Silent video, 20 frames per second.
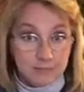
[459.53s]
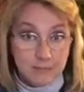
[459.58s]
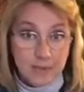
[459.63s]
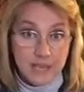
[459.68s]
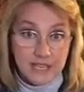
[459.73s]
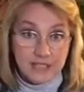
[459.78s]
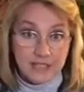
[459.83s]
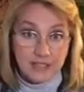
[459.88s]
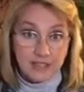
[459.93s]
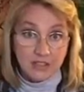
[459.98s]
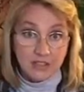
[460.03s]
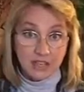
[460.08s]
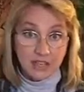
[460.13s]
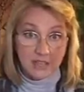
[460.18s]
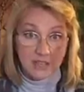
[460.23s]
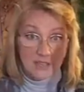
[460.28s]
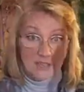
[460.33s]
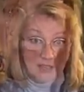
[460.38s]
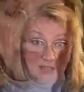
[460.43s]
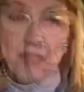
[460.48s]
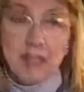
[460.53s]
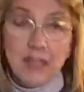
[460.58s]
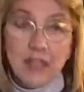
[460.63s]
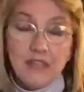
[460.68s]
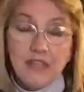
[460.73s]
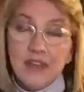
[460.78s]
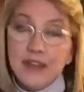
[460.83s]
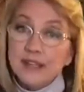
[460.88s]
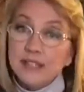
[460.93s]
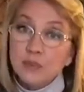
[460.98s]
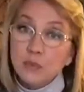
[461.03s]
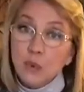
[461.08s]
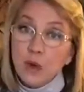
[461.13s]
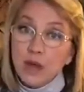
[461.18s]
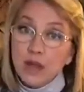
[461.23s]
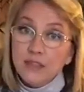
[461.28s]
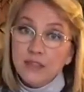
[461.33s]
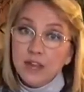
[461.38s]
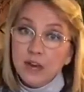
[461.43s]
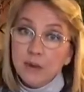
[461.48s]
basically. And that's
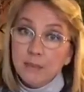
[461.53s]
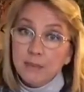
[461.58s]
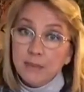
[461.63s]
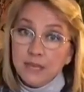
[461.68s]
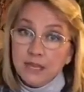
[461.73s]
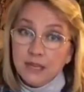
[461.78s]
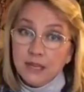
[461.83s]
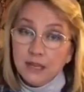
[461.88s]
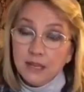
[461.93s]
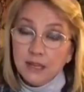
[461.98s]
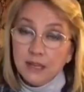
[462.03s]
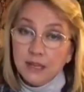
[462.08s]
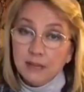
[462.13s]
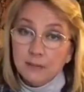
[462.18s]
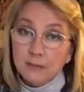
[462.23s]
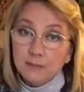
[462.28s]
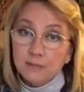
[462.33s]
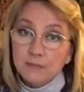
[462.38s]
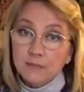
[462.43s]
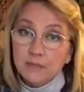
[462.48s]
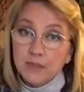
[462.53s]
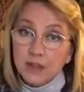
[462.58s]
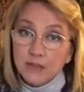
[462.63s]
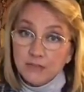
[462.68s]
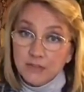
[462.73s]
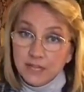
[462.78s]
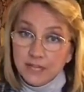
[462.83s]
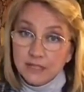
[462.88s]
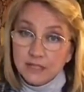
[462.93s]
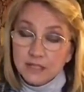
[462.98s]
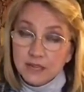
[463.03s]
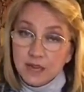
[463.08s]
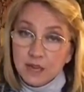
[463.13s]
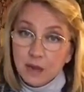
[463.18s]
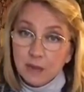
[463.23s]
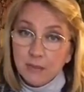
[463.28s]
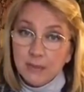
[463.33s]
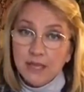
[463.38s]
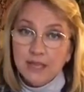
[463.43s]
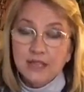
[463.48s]
why they're being a
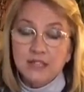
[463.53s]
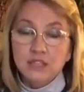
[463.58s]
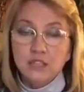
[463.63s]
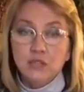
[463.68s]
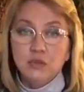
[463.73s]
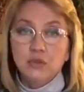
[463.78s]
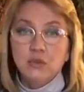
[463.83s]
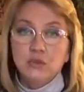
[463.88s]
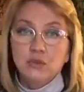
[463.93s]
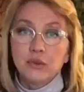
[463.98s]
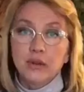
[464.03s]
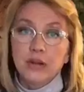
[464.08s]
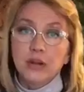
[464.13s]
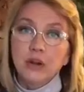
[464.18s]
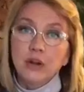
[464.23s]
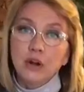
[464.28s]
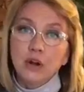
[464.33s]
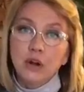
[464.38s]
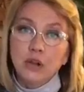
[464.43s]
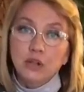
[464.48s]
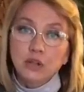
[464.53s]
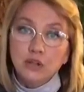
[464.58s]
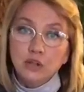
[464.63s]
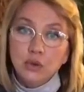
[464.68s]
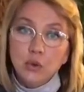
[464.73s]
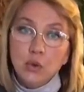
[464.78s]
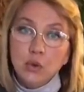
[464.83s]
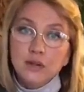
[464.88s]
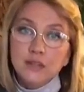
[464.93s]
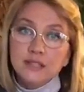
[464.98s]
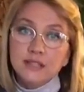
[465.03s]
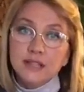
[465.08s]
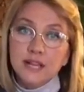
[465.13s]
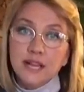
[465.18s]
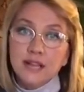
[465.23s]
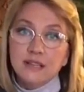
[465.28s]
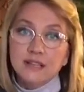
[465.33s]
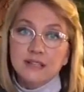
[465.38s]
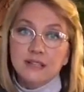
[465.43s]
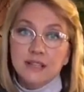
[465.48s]
victim, is to trigger your
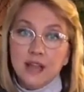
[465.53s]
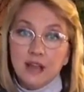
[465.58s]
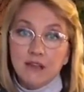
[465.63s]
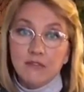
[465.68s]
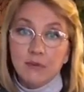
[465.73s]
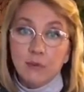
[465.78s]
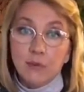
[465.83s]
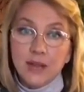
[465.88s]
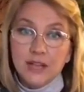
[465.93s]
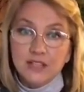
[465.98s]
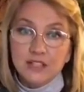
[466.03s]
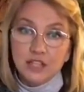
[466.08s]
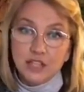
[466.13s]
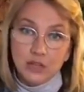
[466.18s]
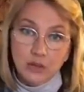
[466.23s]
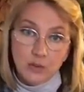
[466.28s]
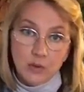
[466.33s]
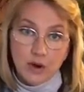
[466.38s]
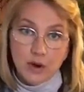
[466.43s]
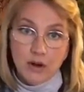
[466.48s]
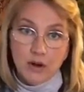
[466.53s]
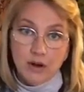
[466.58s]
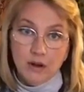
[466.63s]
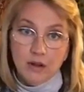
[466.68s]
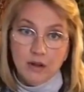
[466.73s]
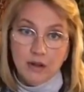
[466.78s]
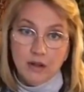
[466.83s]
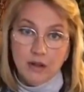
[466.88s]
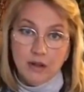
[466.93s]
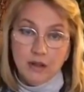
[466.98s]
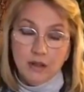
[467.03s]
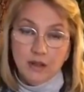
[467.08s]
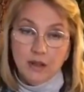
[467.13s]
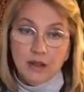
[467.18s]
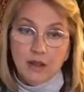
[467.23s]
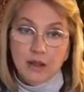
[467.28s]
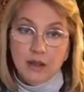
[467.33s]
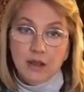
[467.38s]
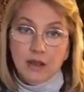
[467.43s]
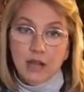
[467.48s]
sense of rescuer.
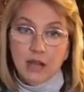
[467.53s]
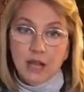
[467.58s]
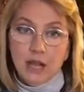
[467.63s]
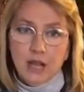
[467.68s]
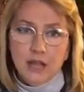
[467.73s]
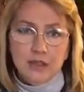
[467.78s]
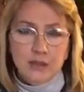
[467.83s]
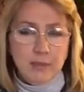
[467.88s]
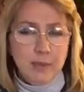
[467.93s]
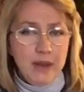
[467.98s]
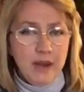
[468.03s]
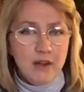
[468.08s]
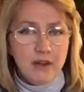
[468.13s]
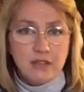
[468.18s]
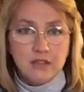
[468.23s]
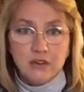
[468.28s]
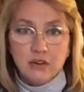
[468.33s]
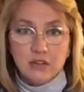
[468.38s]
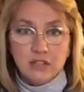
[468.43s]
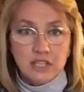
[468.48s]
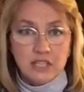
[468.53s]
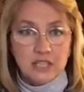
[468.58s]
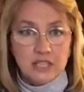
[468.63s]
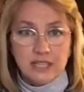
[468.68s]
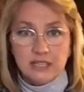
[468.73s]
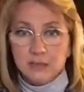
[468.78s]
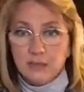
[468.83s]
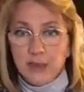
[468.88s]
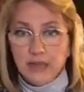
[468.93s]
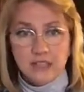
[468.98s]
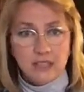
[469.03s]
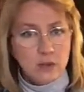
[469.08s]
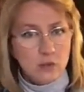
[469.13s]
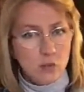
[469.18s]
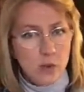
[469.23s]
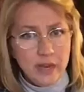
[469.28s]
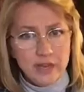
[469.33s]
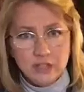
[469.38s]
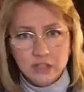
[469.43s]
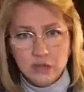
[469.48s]
The parents are just
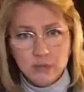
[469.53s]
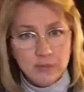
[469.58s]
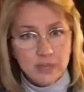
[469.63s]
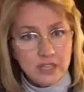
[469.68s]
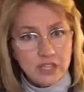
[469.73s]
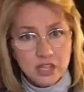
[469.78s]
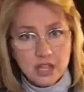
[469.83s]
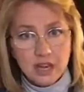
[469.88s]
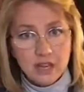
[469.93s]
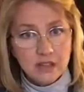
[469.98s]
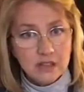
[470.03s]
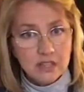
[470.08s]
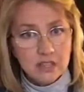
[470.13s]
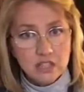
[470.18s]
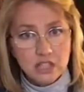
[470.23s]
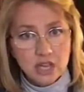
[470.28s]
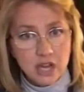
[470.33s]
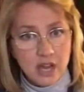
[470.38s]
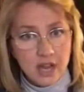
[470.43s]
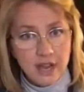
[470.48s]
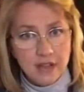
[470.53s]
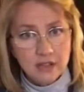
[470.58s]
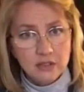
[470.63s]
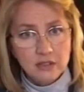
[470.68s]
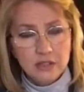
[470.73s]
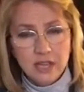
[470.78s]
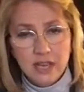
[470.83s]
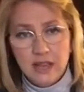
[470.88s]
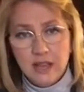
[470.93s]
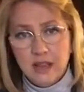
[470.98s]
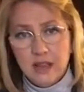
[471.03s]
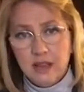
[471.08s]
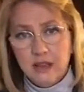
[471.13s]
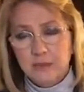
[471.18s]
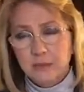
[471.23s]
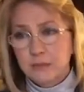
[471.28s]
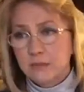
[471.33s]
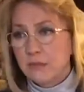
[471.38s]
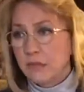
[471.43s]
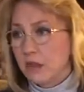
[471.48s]
expecting way too much out of this child, and